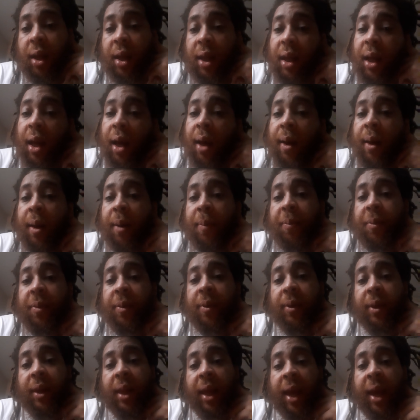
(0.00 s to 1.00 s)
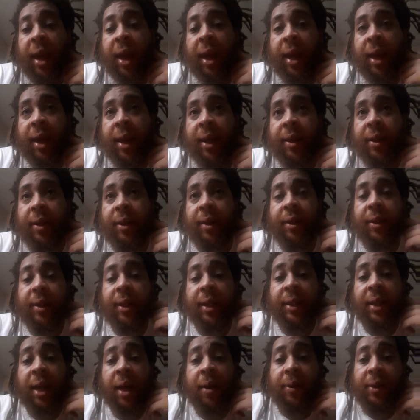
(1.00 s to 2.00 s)
Land
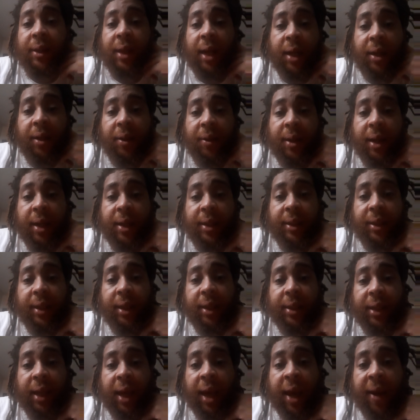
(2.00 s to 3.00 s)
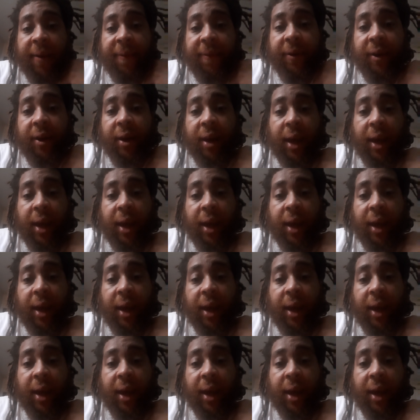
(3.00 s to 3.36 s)
that's outside the United States, like Africa,